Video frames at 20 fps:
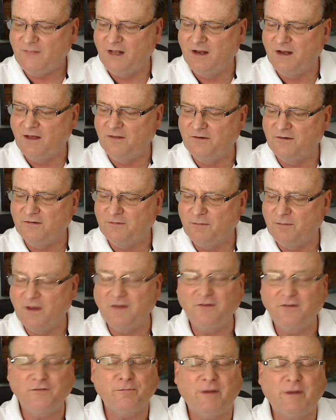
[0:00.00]
Now, there's some
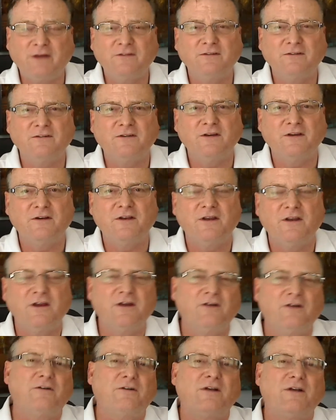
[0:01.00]
other spices in
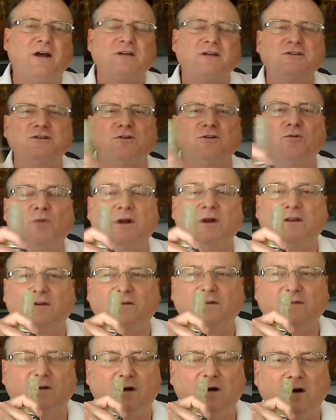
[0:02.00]
here. Not sure what
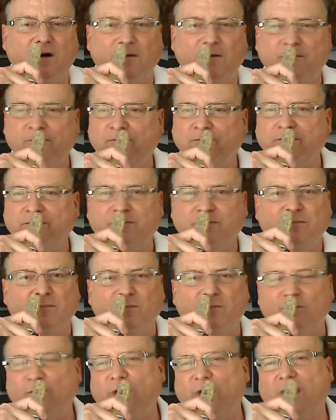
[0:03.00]
those are,
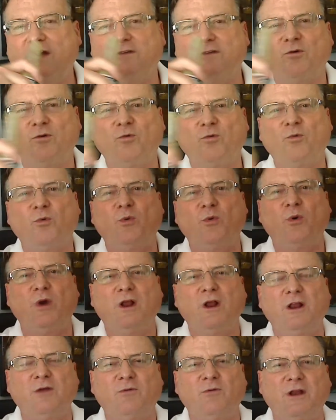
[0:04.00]
but it has a
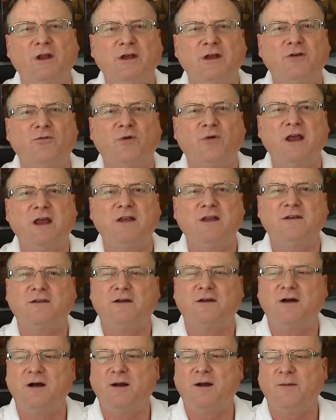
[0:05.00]
really, really great
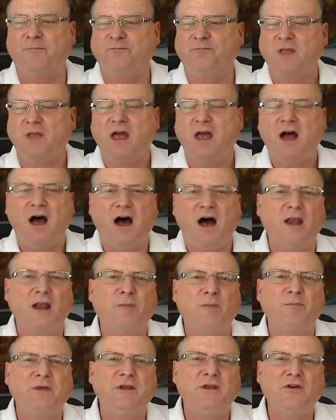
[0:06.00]

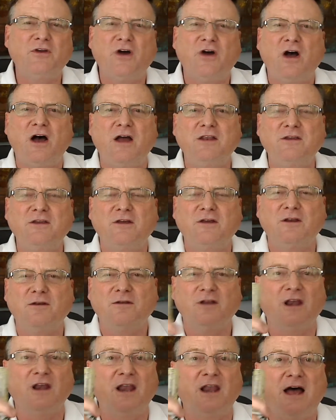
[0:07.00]
jalapeno,
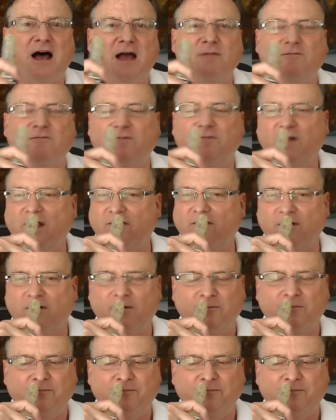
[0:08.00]
onion, lime flavor.